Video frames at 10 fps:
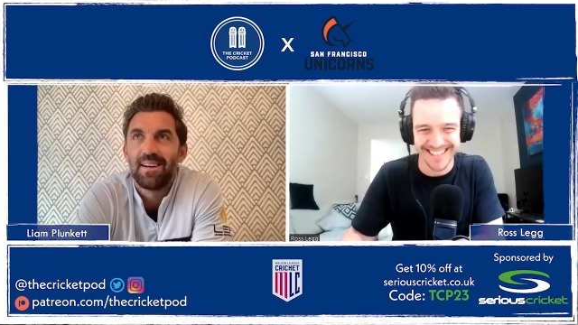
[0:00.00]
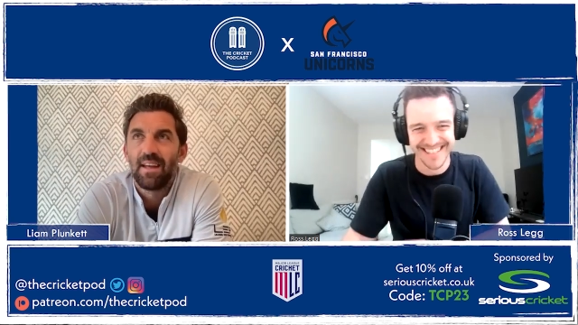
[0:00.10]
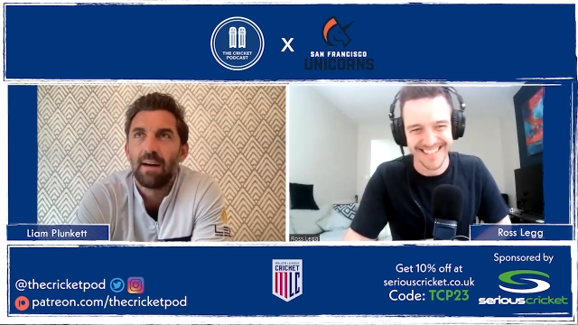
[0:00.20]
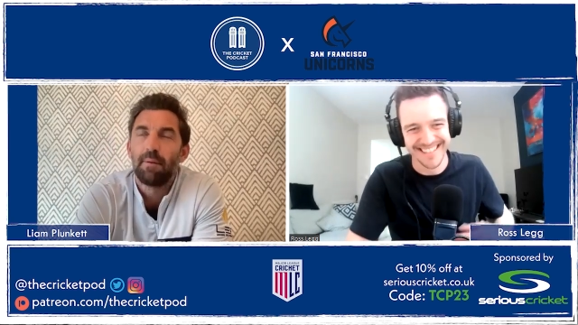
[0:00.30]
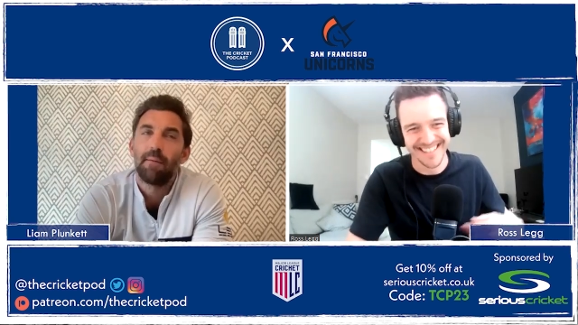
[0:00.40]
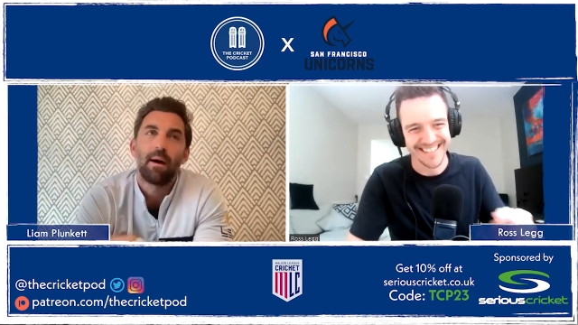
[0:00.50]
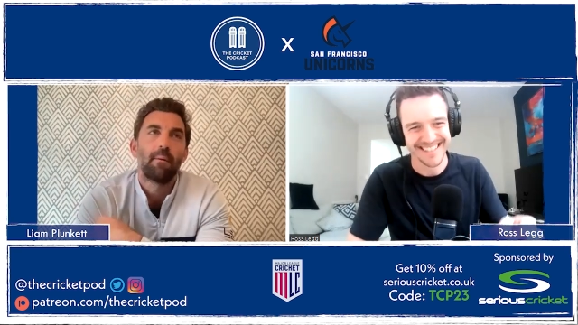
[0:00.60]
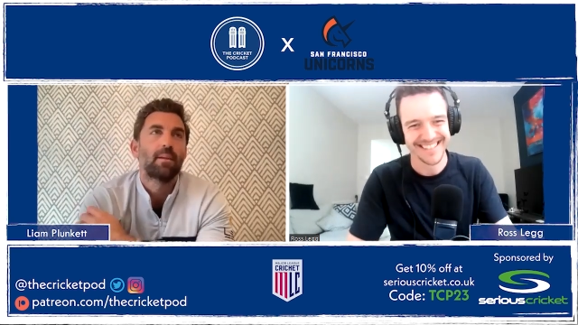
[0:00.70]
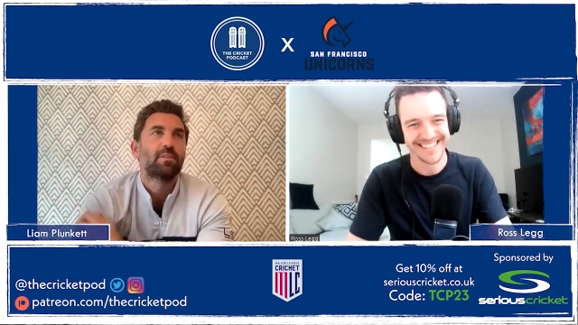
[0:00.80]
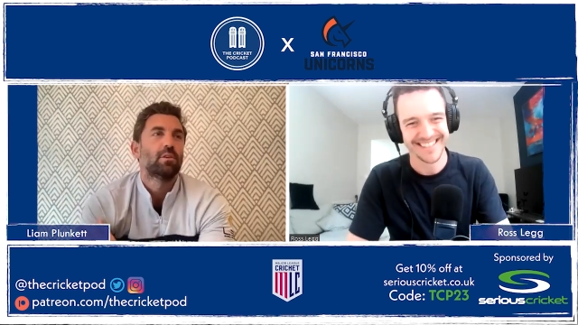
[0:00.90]
Speaker 1: and I'm, I'm,
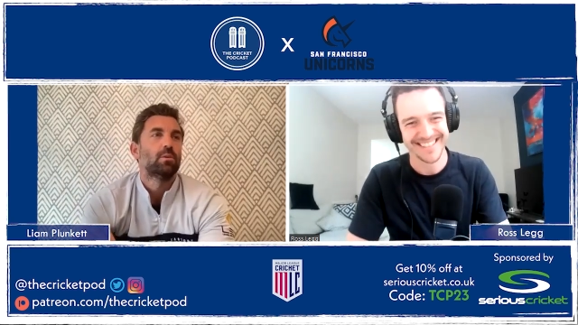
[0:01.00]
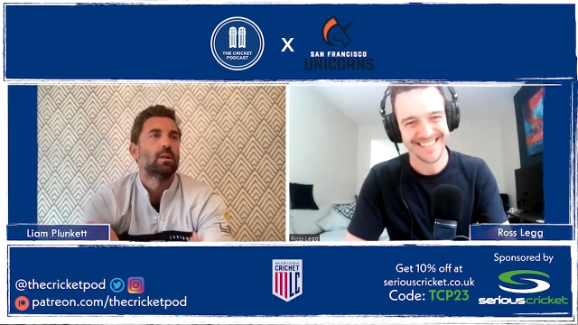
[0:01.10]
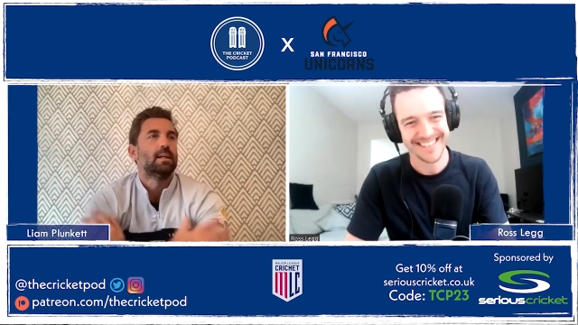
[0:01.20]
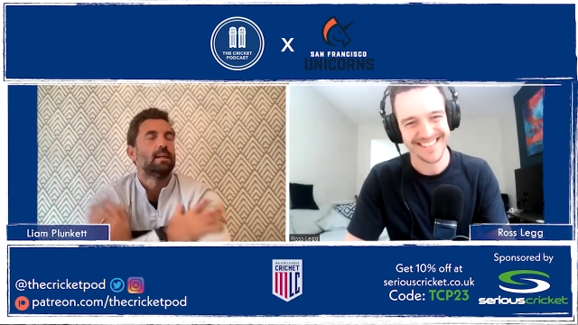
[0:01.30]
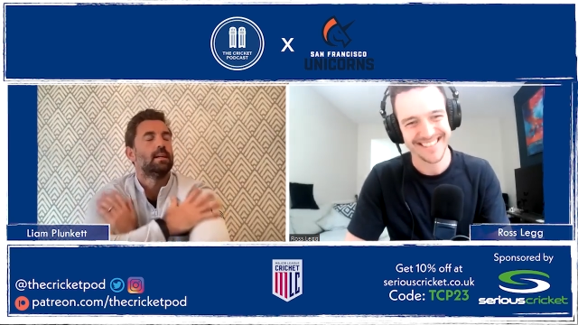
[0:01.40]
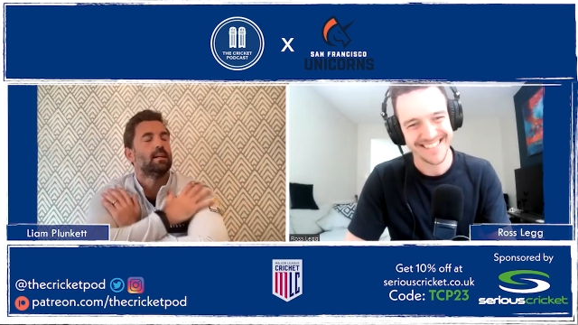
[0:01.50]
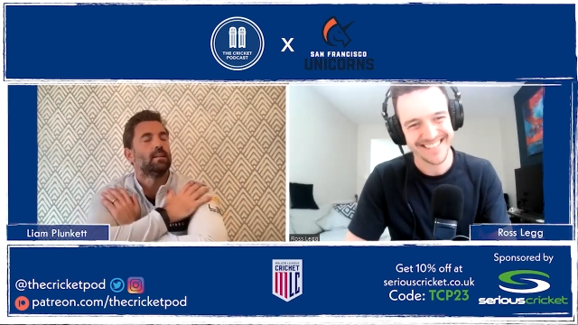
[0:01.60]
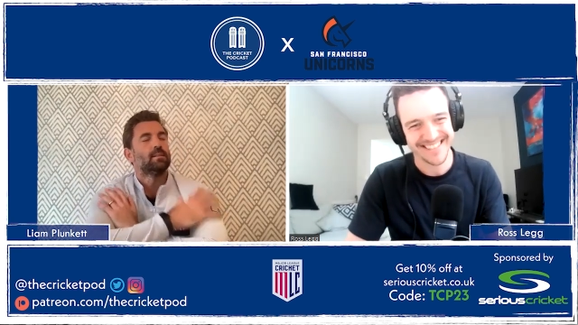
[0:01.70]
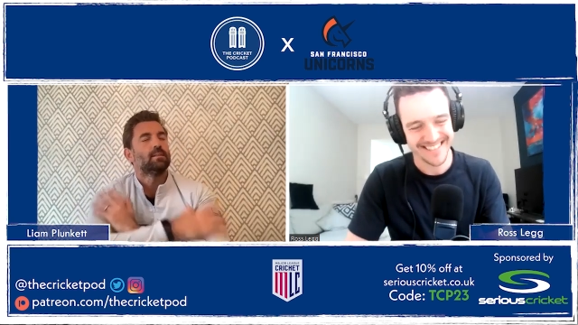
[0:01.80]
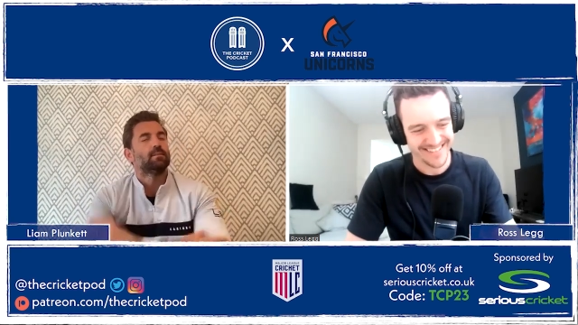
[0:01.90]
i went to uh,